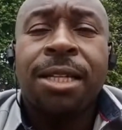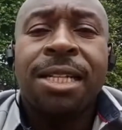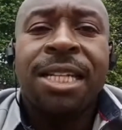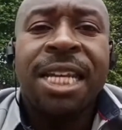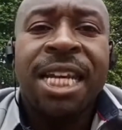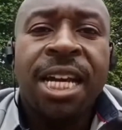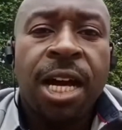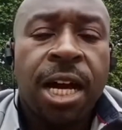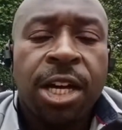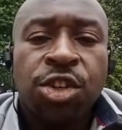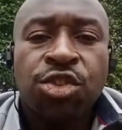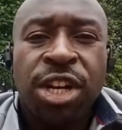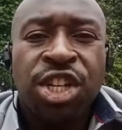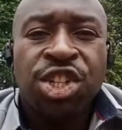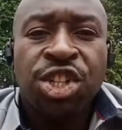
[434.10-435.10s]

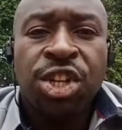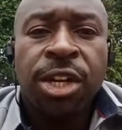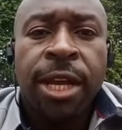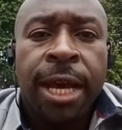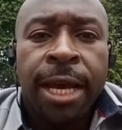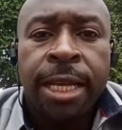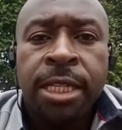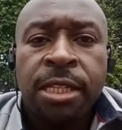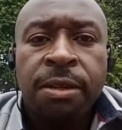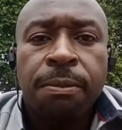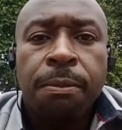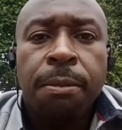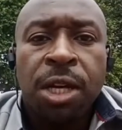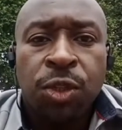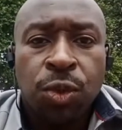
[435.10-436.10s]
dehydration
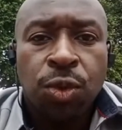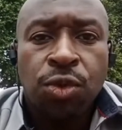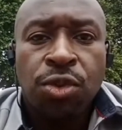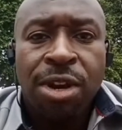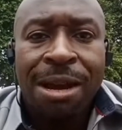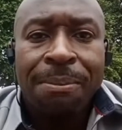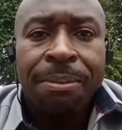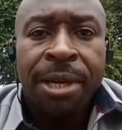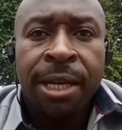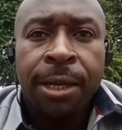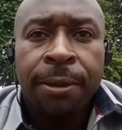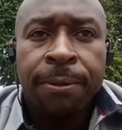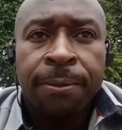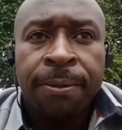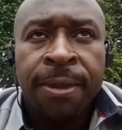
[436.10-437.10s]
and muscle
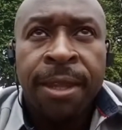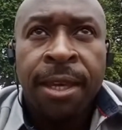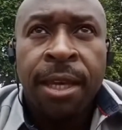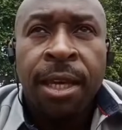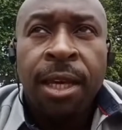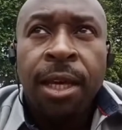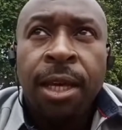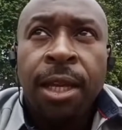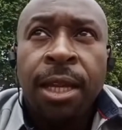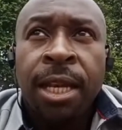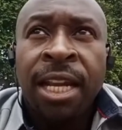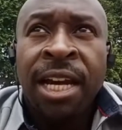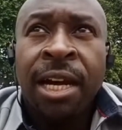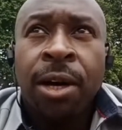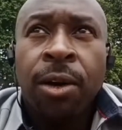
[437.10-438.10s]
cramping.
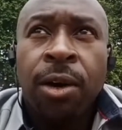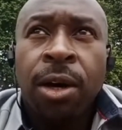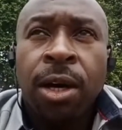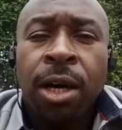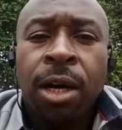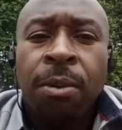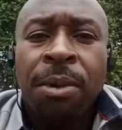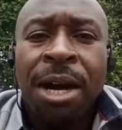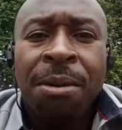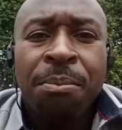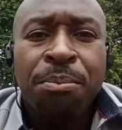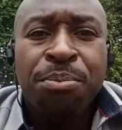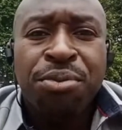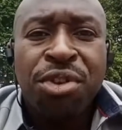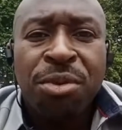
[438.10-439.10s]
Now, I'm
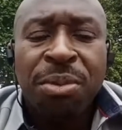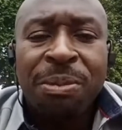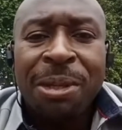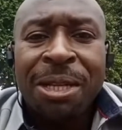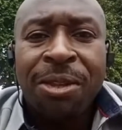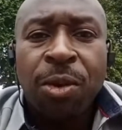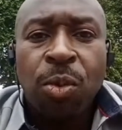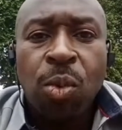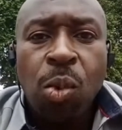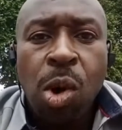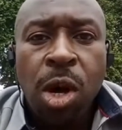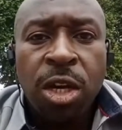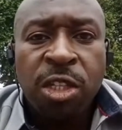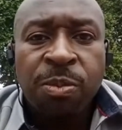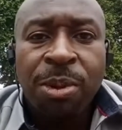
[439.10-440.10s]
probably the
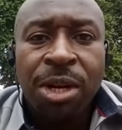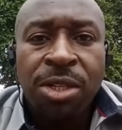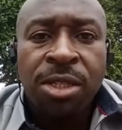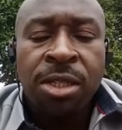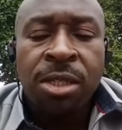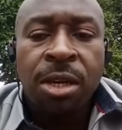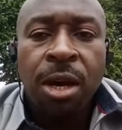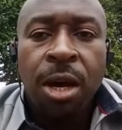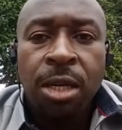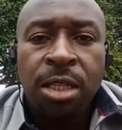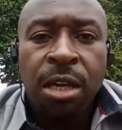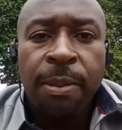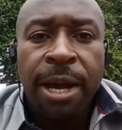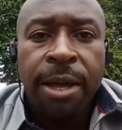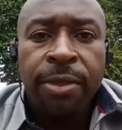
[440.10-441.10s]
worst person to ask
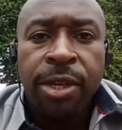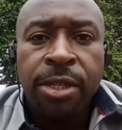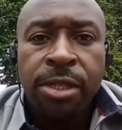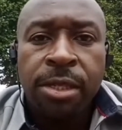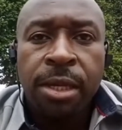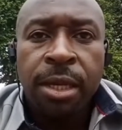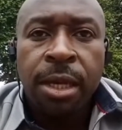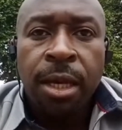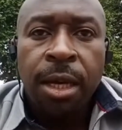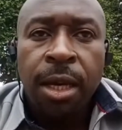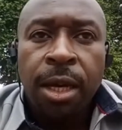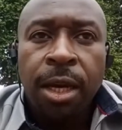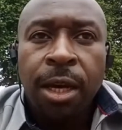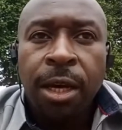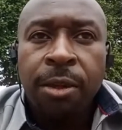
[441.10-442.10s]
about this,
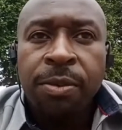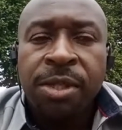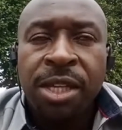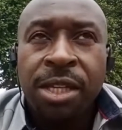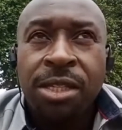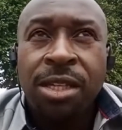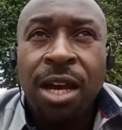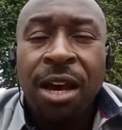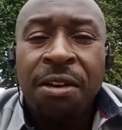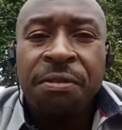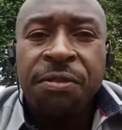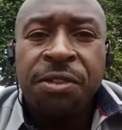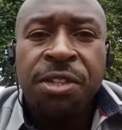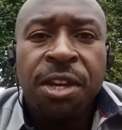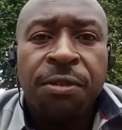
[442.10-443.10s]
since
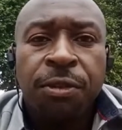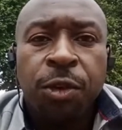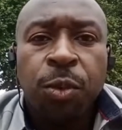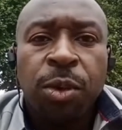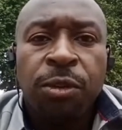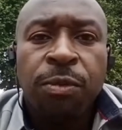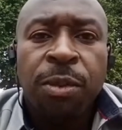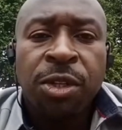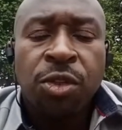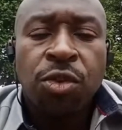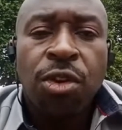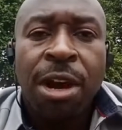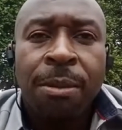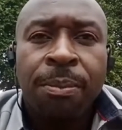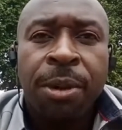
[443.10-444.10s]
I've suffered with muscle
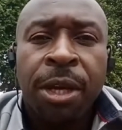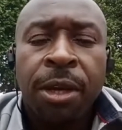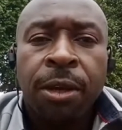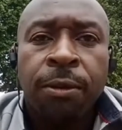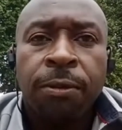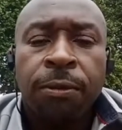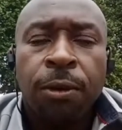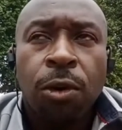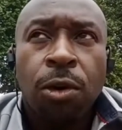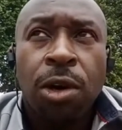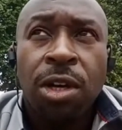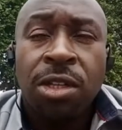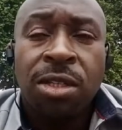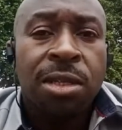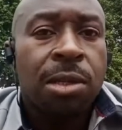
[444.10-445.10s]
cramping for
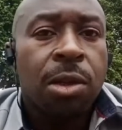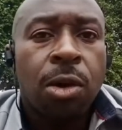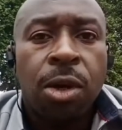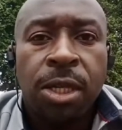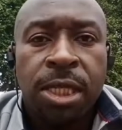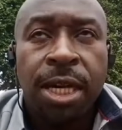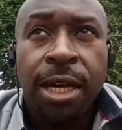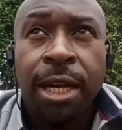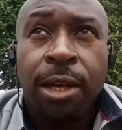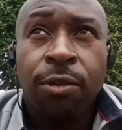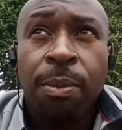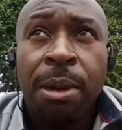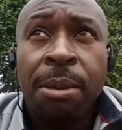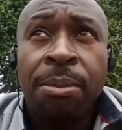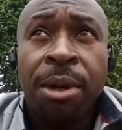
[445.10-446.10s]
as long as I can
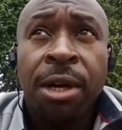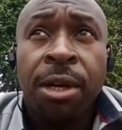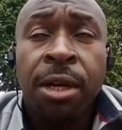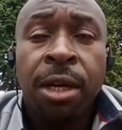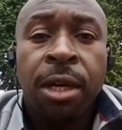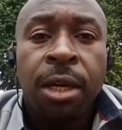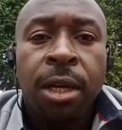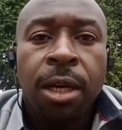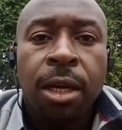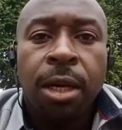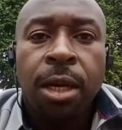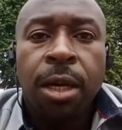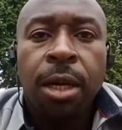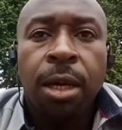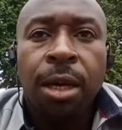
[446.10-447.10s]

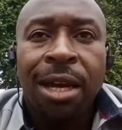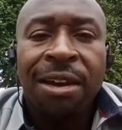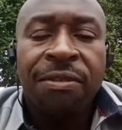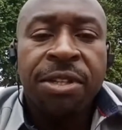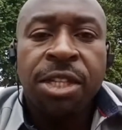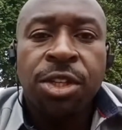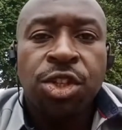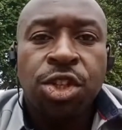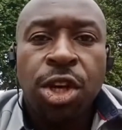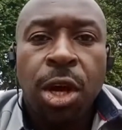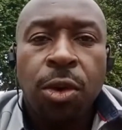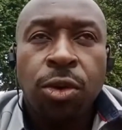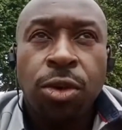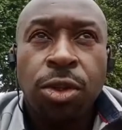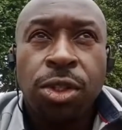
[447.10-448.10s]
remember, ever since
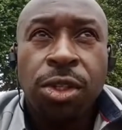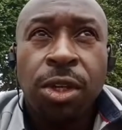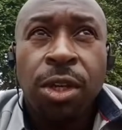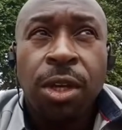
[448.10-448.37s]
childhood.